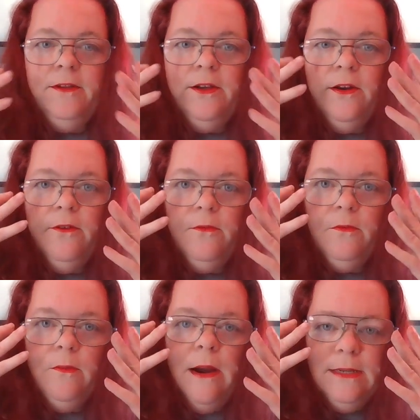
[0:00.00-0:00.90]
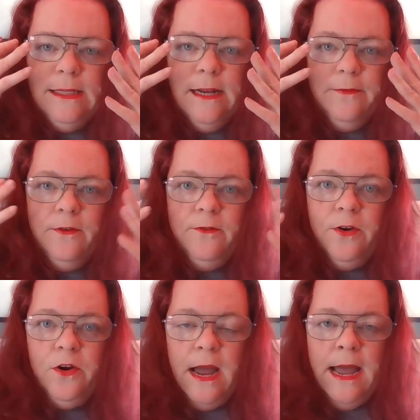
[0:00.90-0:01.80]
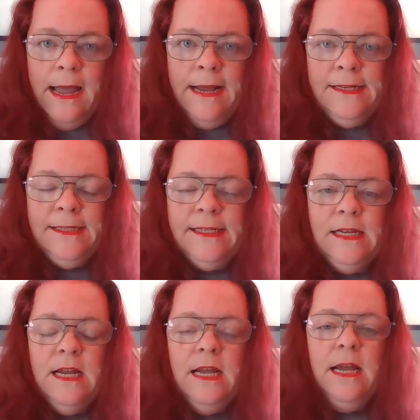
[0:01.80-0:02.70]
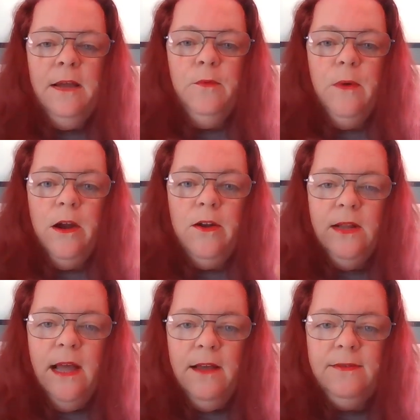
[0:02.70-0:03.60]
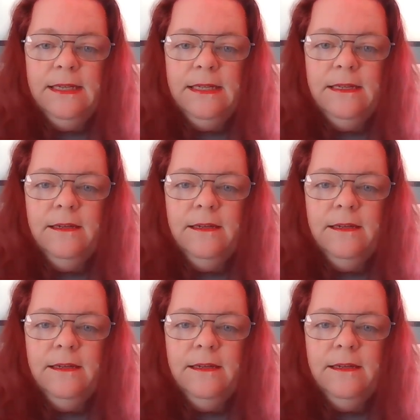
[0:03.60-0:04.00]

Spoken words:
wear stuff over your eyes, wear gloves.